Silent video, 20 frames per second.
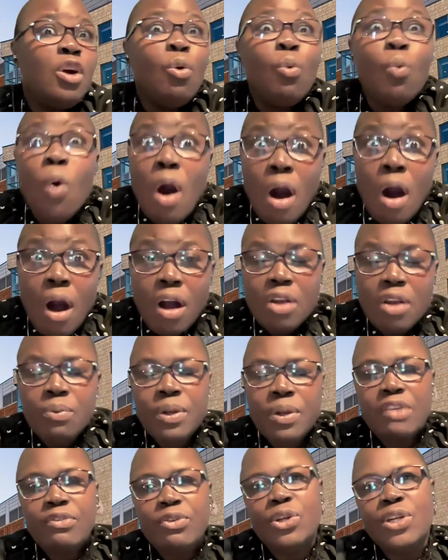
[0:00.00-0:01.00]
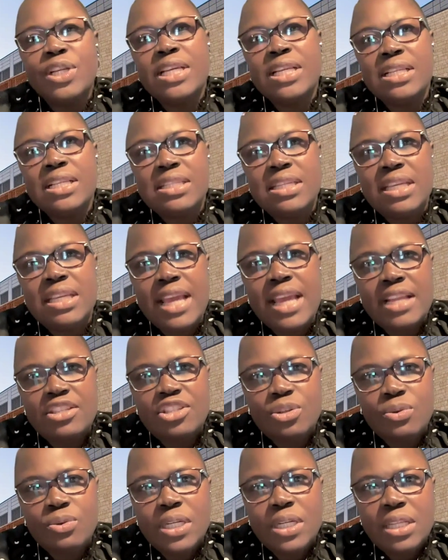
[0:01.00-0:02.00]
walk, whatever it is, to get
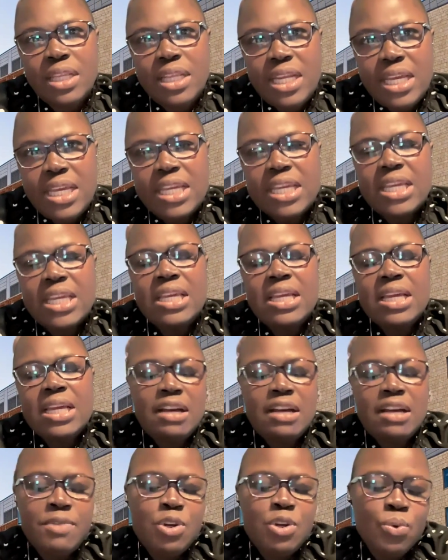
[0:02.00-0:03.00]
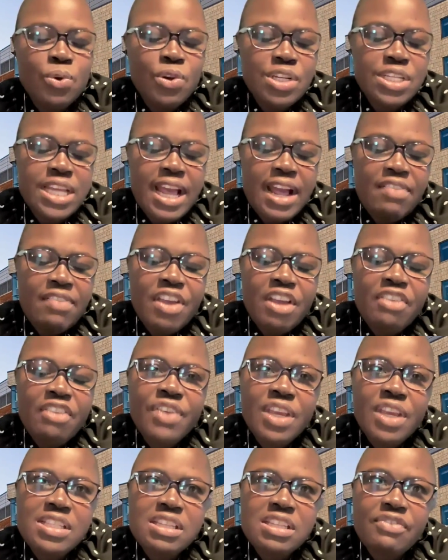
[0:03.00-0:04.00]
to a clinic in order to have that
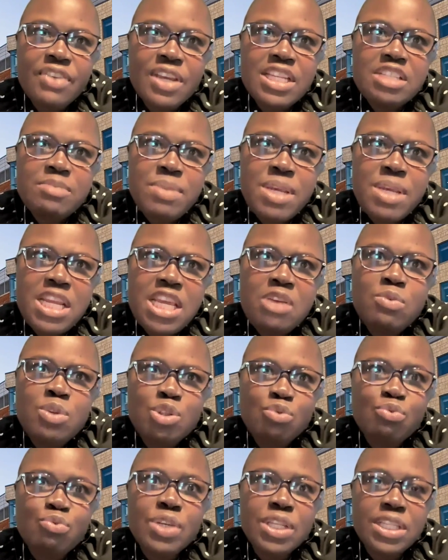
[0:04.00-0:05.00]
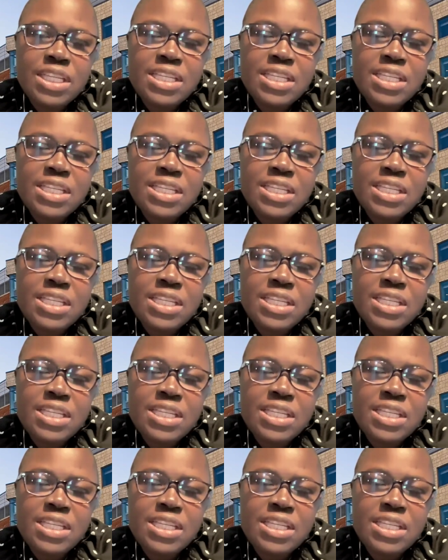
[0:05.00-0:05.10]
face-to-face meeting was